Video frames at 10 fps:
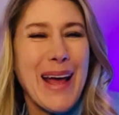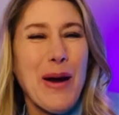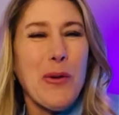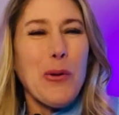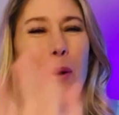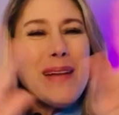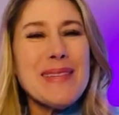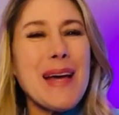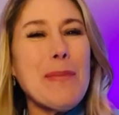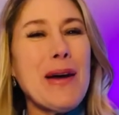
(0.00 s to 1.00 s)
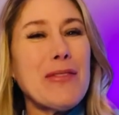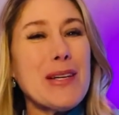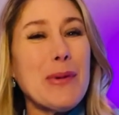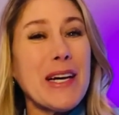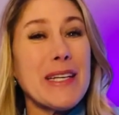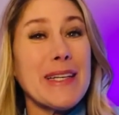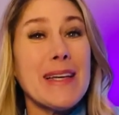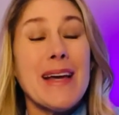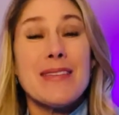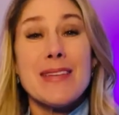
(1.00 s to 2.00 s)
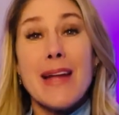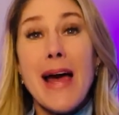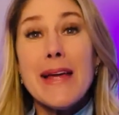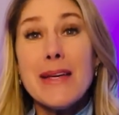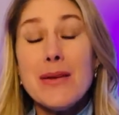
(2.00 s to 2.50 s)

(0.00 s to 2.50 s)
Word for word: What's up, everybody? Today in